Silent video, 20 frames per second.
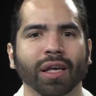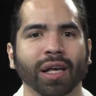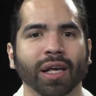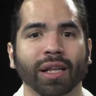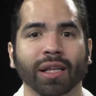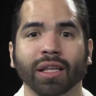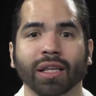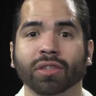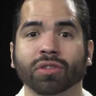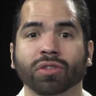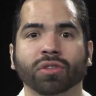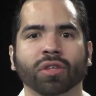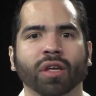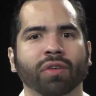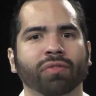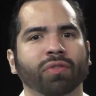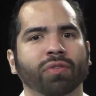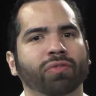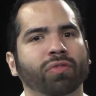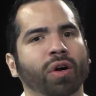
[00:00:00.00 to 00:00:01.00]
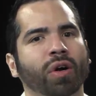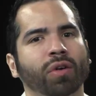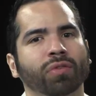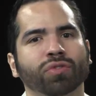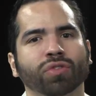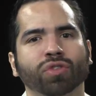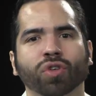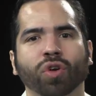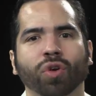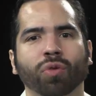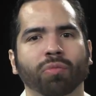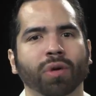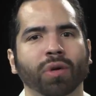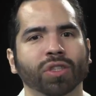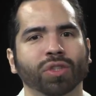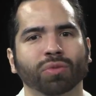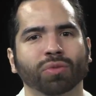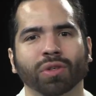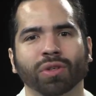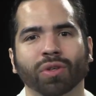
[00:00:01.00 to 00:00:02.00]
Lasers have evolved so
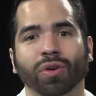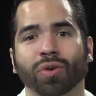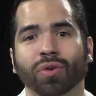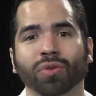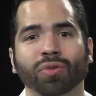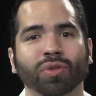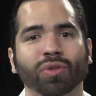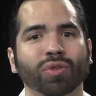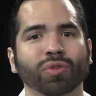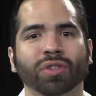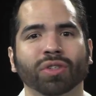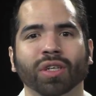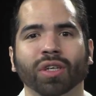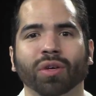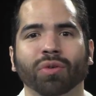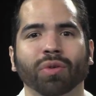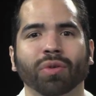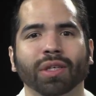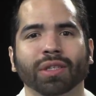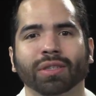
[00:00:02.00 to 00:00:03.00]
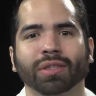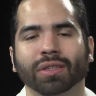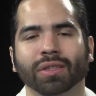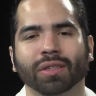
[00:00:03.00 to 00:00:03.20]
much. We're a whole new generation.